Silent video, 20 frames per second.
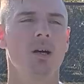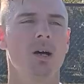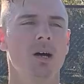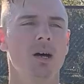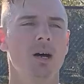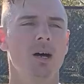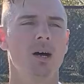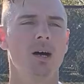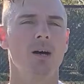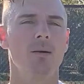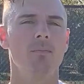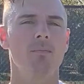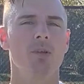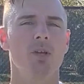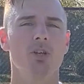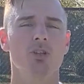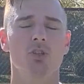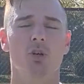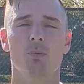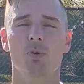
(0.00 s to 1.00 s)

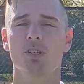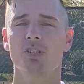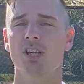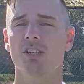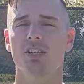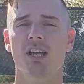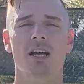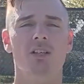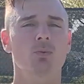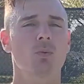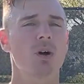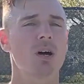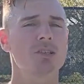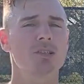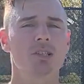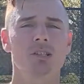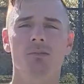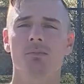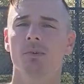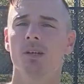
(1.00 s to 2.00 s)
So appreciate you guys
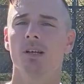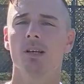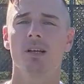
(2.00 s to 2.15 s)
watching.